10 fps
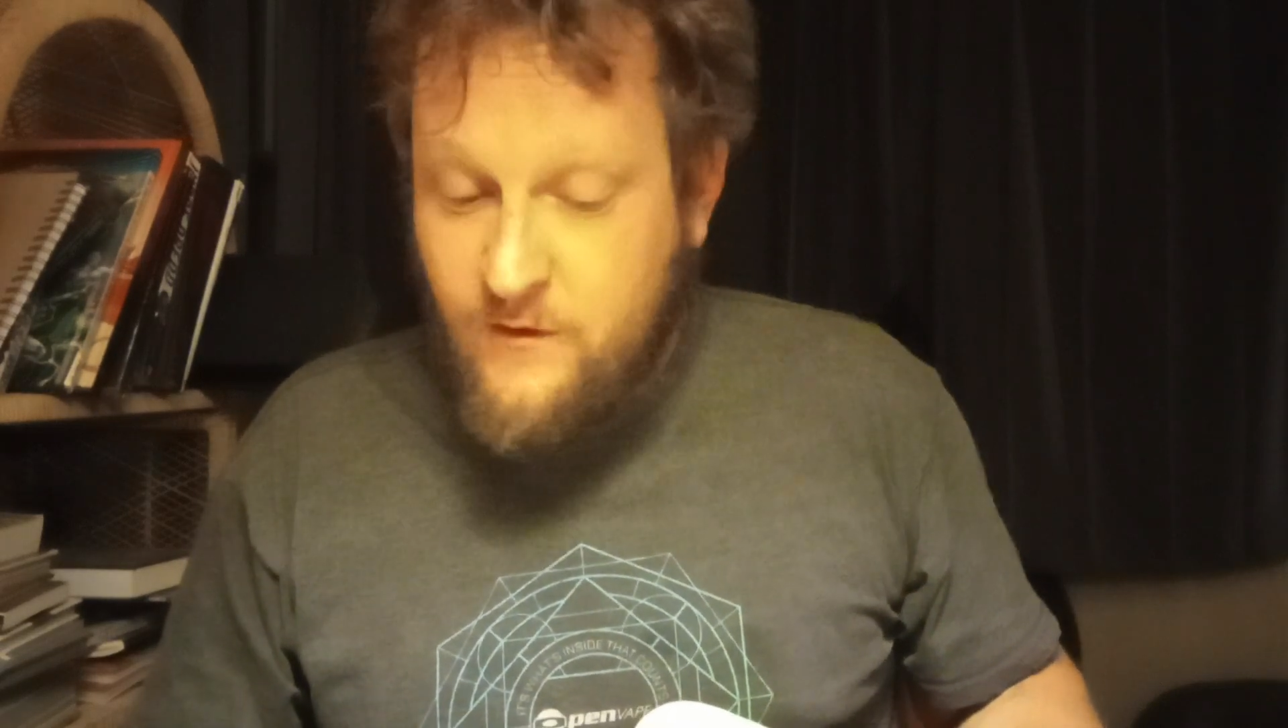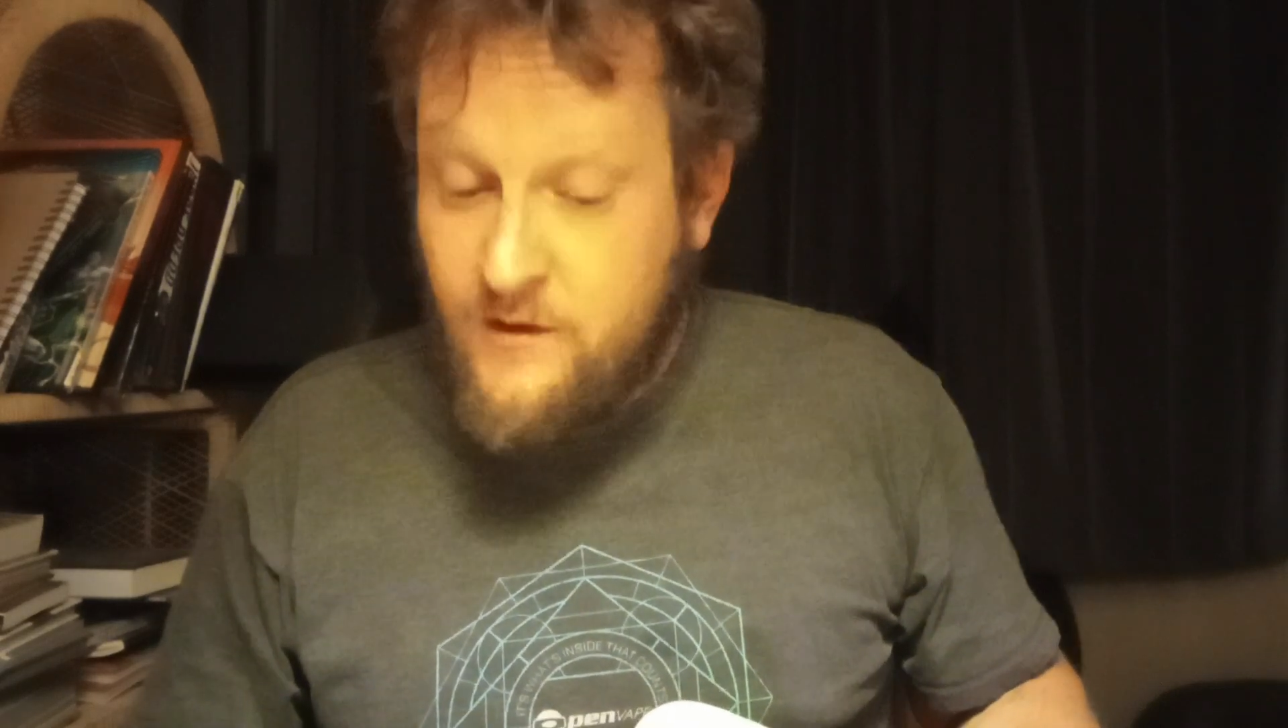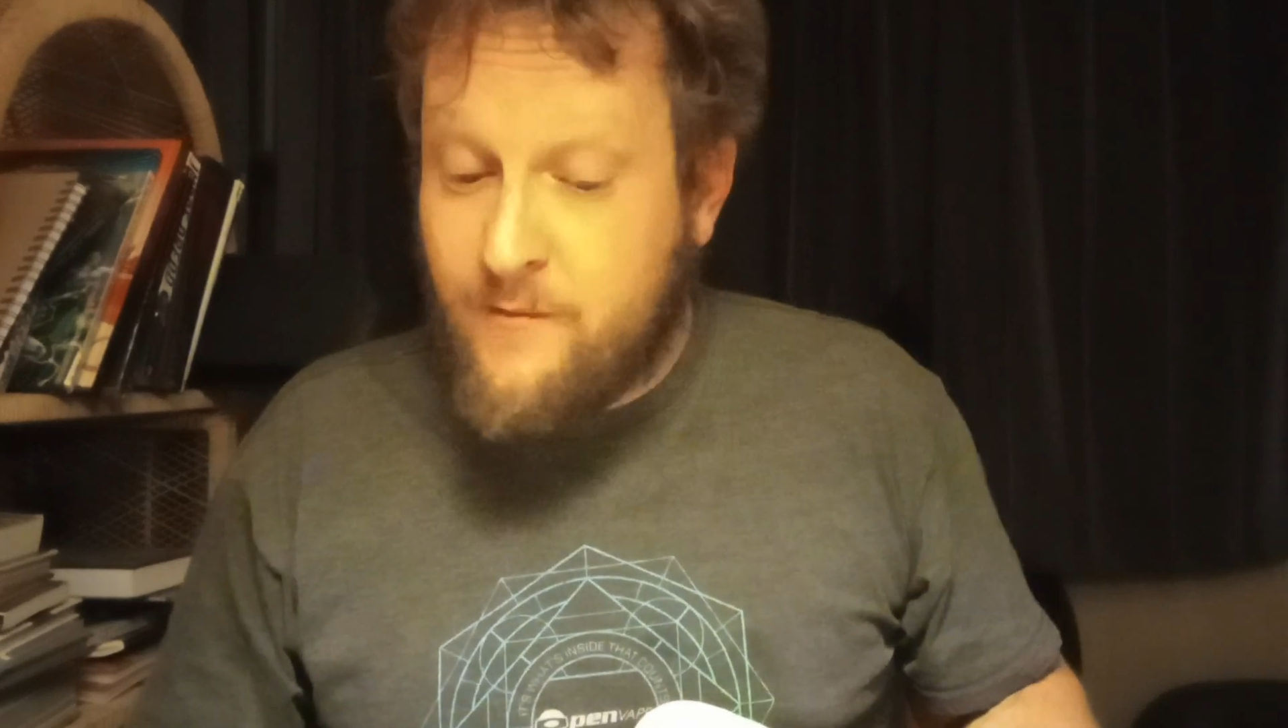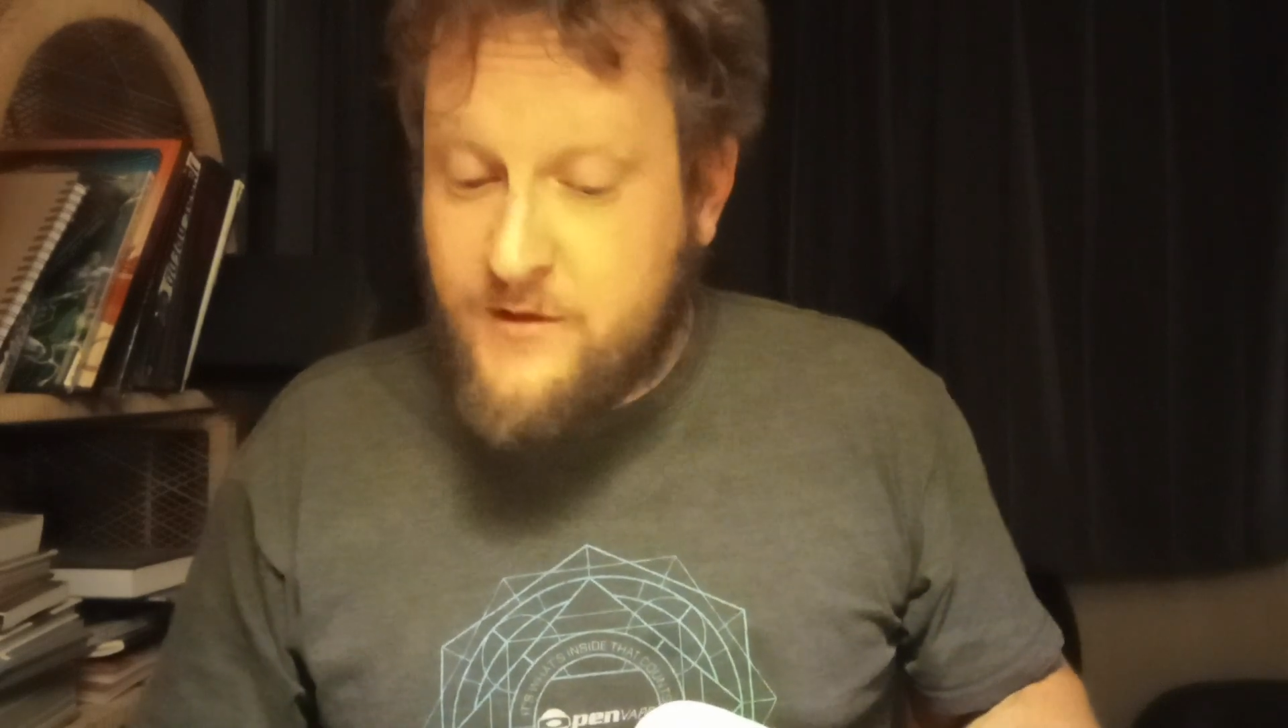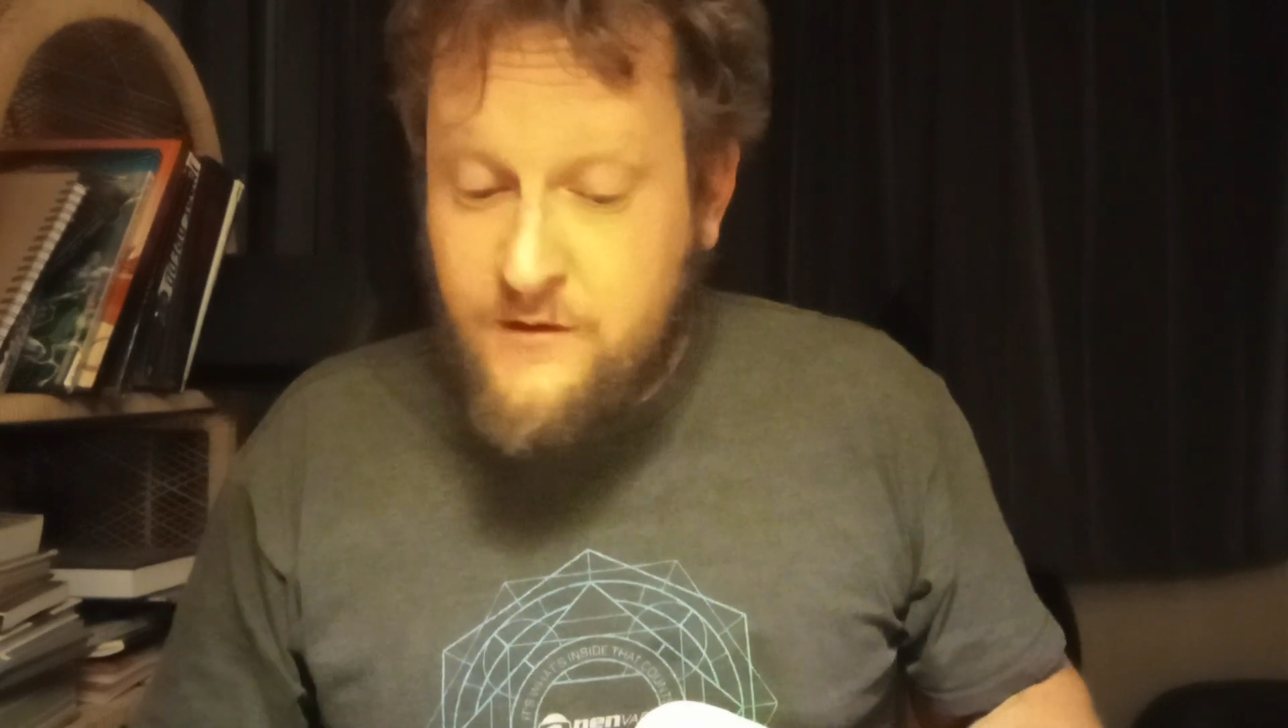
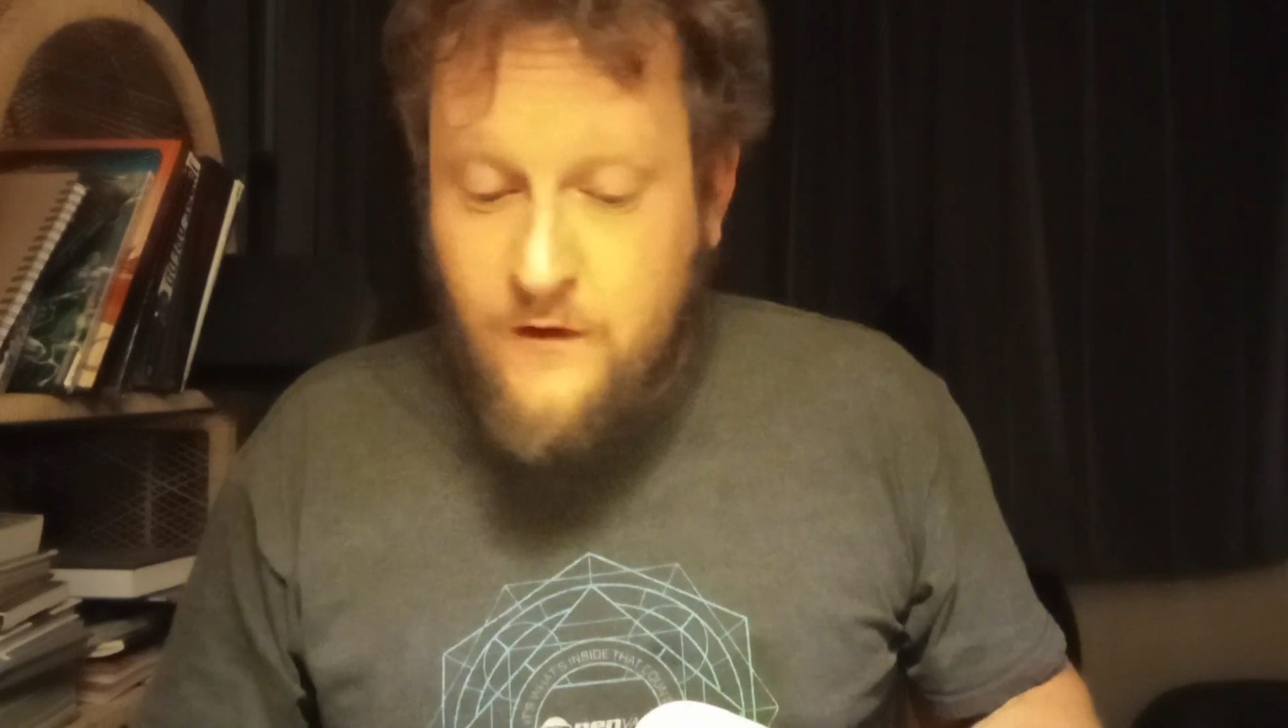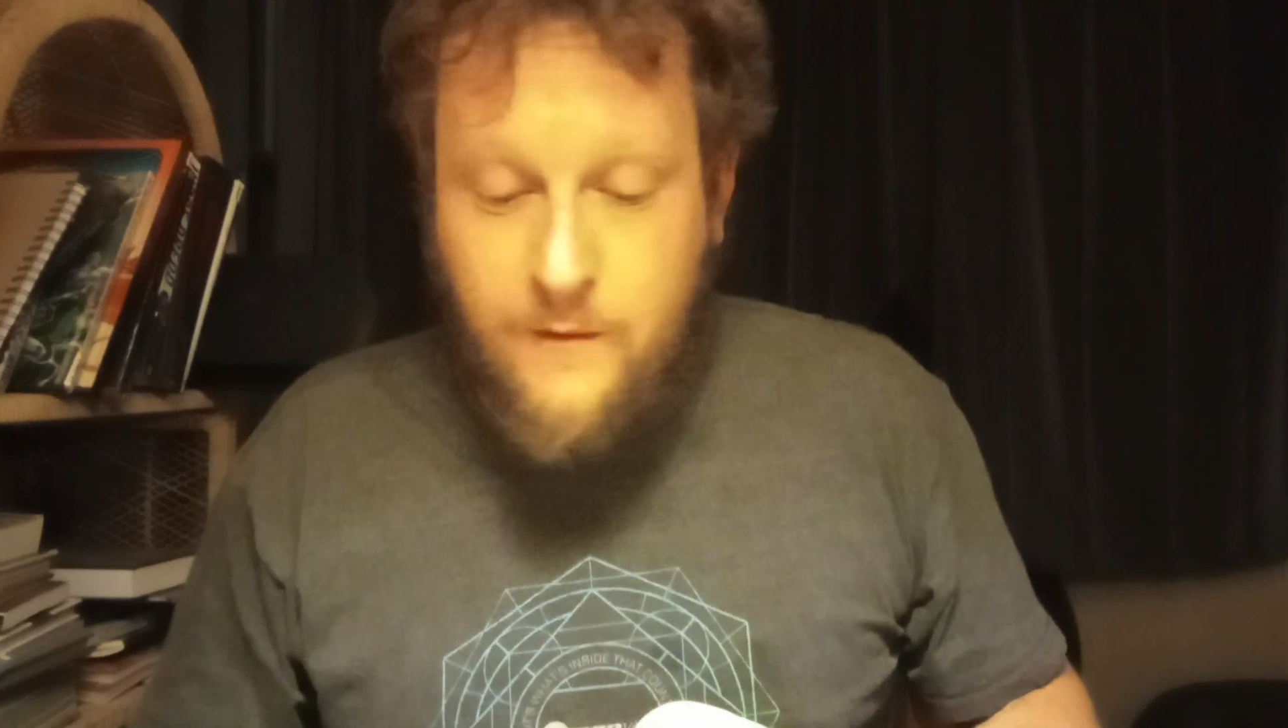Number 2,